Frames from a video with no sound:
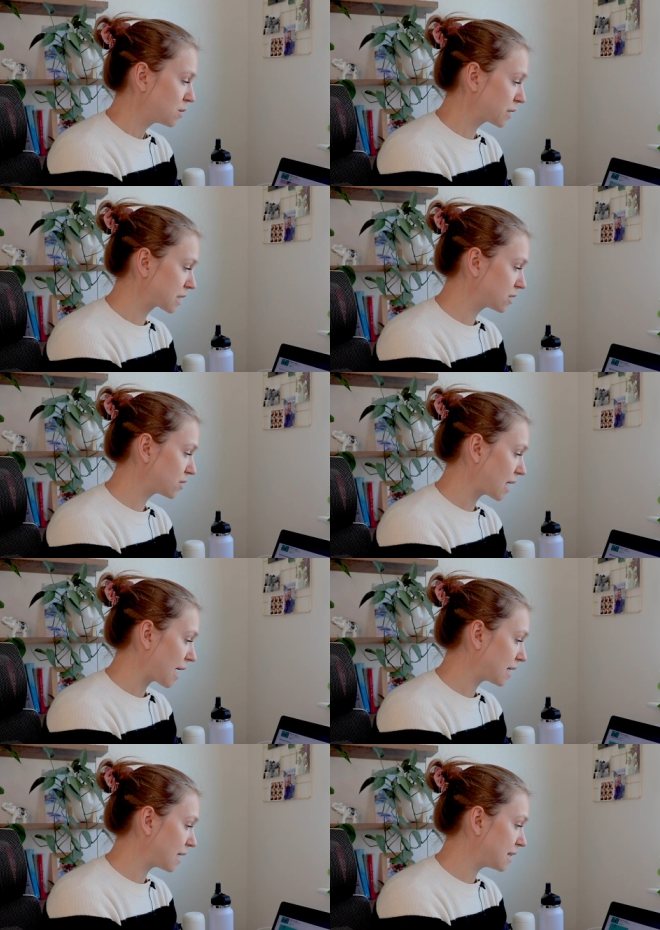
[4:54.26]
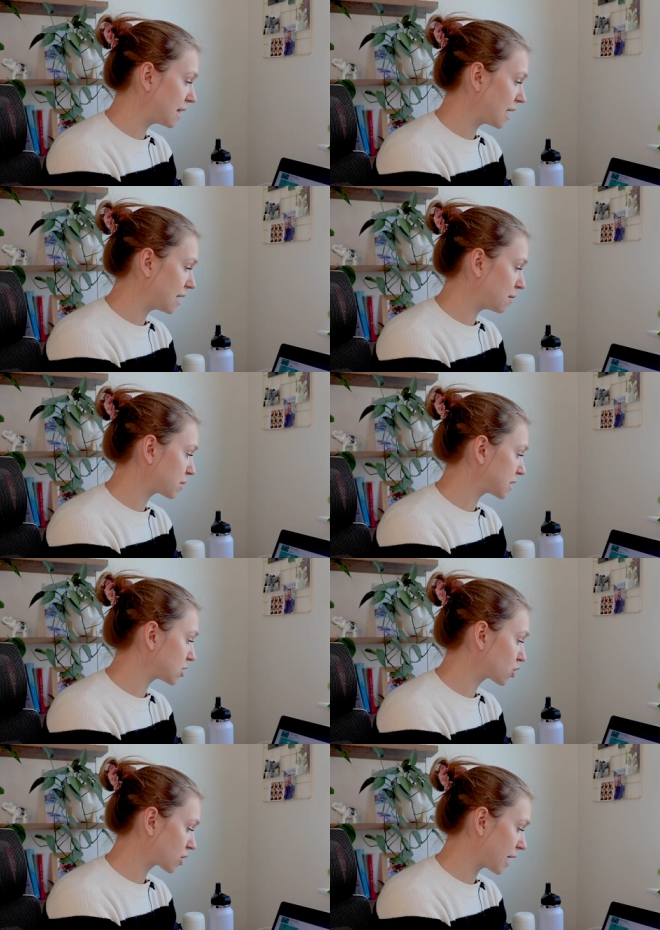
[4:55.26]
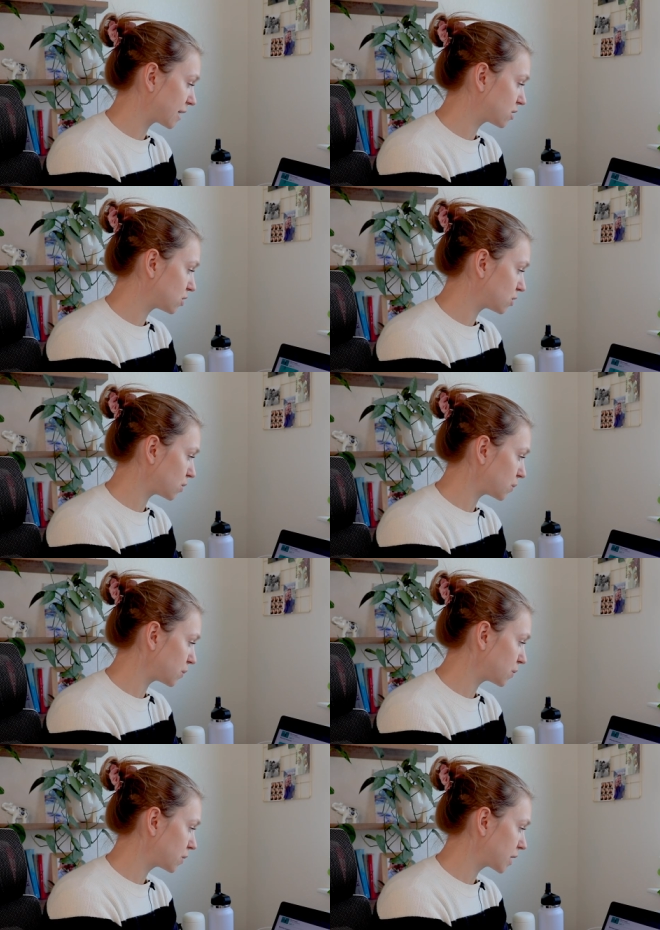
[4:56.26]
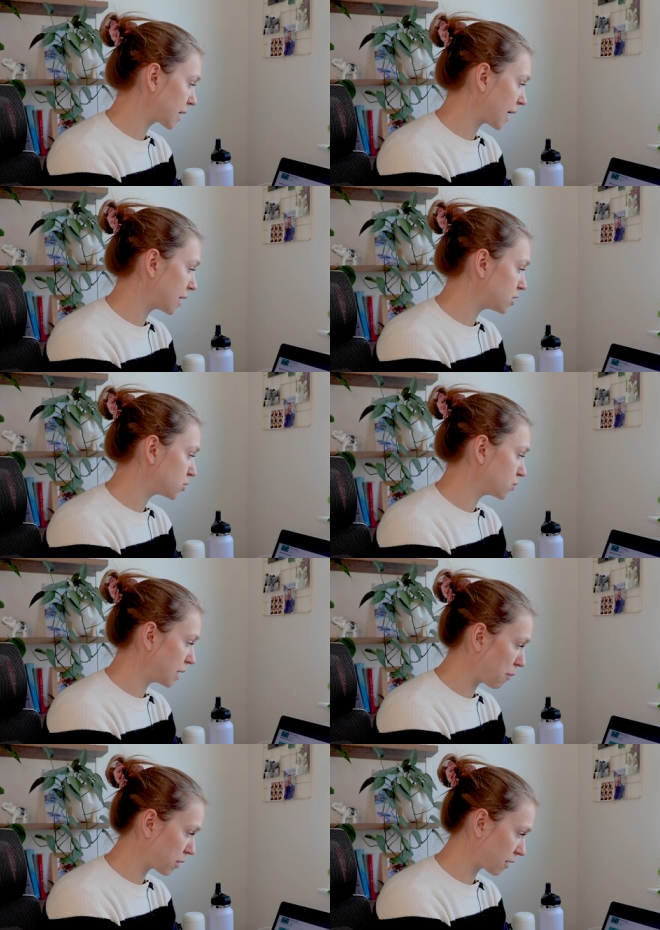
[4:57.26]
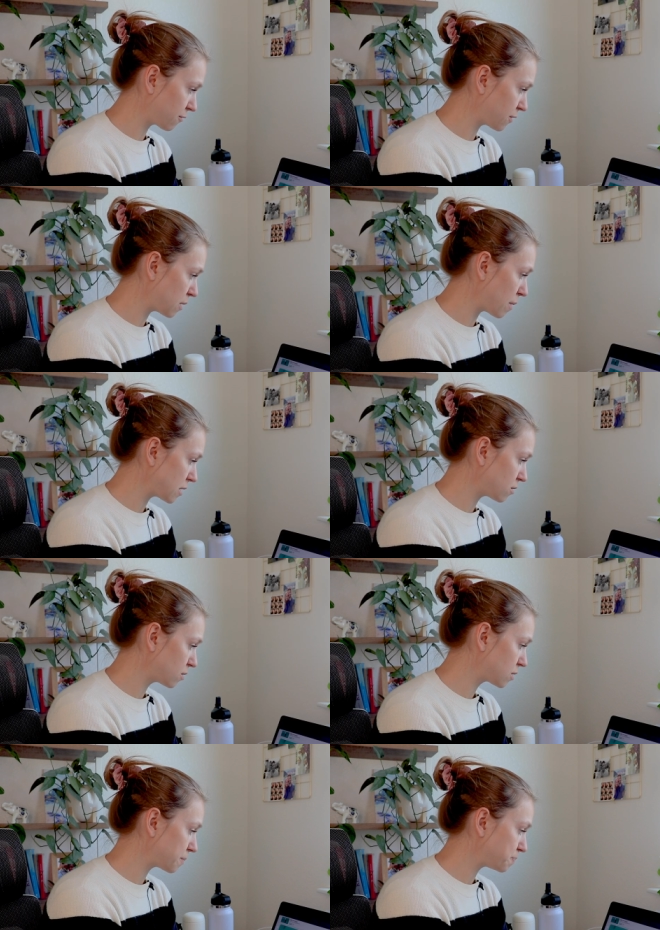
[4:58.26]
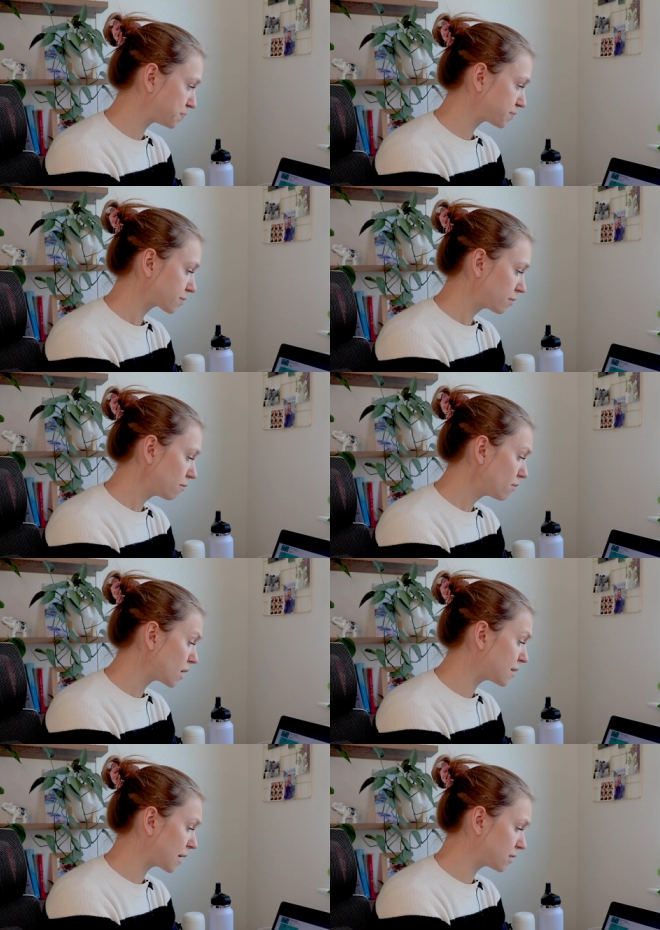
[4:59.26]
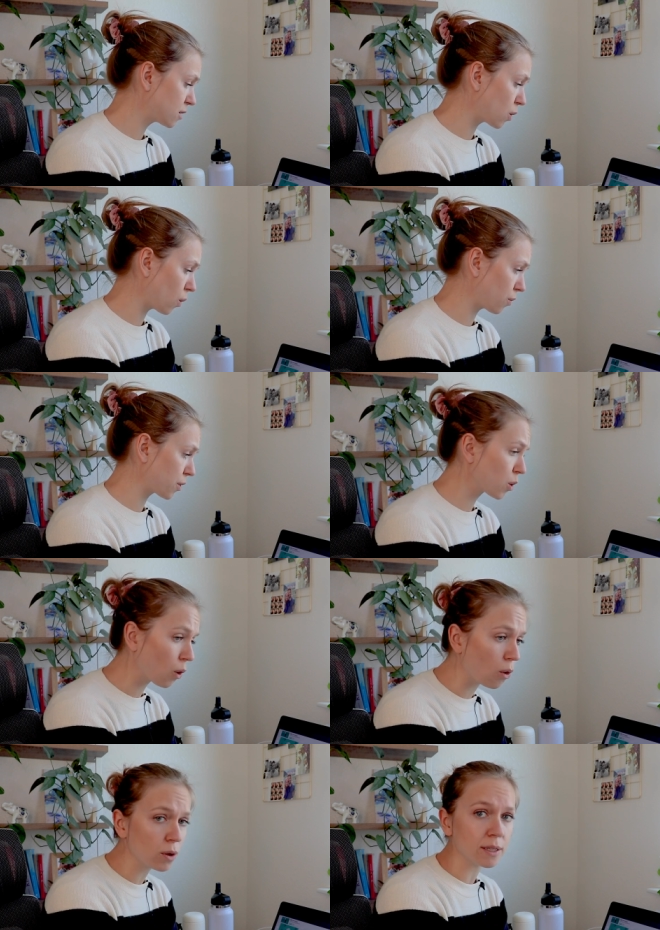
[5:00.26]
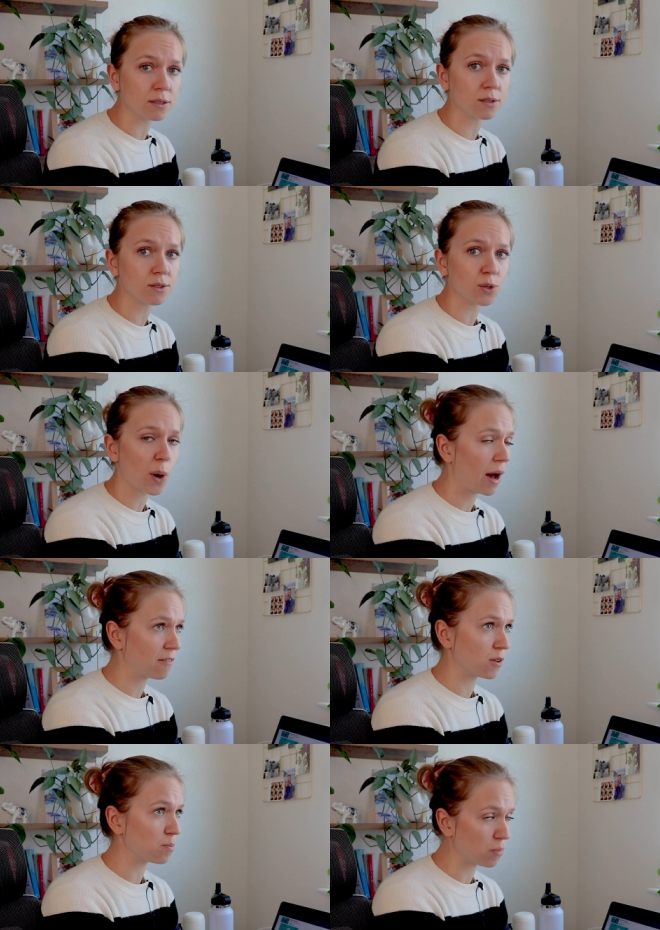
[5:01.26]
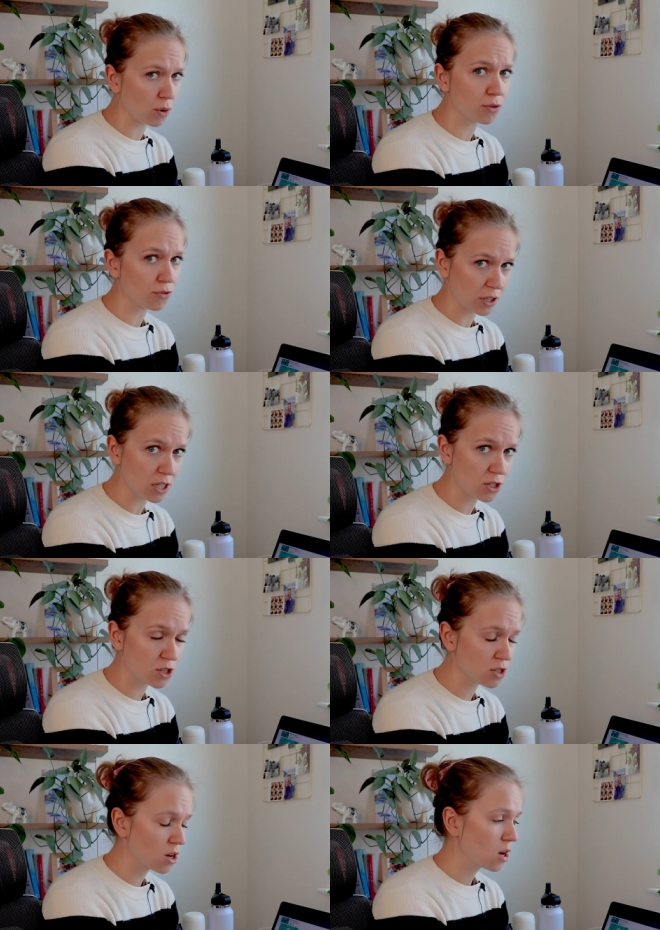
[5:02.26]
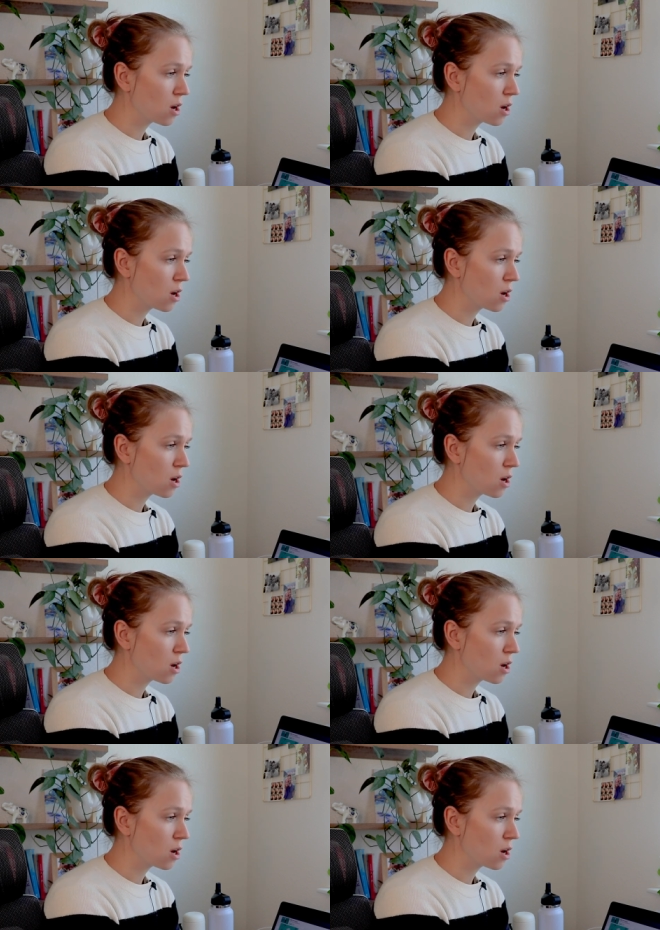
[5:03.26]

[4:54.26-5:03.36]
We're going to do that, and then I'm going to try to get into networking fundamentals. That is the goal. The goal is to have them both finished.